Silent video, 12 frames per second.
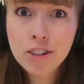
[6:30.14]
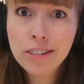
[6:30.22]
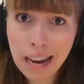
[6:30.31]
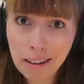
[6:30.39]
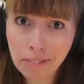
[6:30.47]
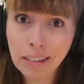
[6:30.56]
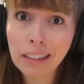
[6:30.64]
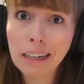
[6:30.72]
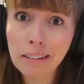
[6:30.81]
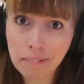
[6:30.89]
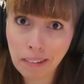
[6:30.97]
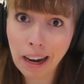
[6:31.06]

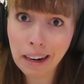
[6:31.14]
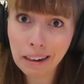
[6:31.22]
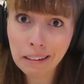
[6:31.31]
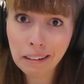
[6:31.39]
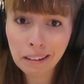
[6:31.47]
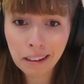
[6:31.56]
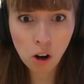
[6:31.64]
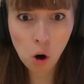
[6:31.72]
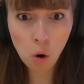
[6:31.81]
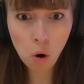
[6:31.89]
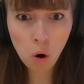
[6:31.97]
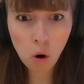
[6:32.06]
Definitely a fake.
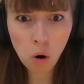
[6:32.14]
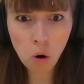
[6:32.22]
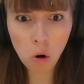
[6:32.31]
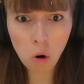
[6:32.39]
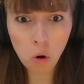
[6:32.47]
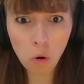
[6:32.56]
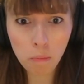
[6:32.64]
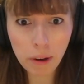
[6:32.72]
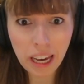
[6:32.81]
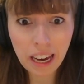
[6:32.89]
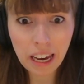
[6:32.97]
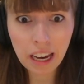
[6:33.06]
Ooh,
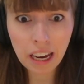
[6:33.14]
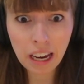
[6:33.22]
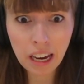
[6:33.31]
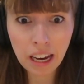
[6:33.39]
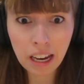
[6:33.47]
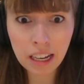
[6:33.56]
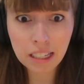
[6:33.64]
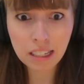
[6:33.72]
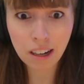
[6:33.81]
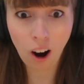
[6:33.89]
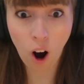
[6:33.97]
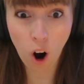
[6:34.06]
bees!
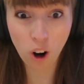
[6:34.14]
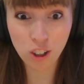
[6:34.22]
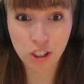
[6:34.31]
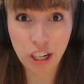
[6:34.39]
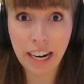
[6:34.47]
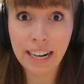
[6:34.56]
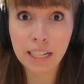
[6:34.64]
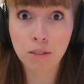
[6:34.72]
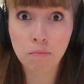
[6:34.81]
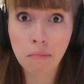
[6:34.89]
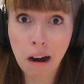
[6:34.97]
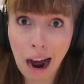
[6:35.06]
Oh, she is
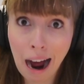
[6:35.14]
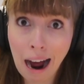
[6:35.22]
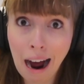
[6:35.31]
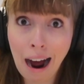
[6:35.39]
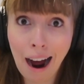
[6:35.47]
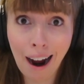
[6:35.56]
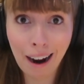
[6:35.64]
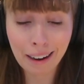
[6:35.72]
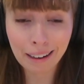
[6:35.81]
mad!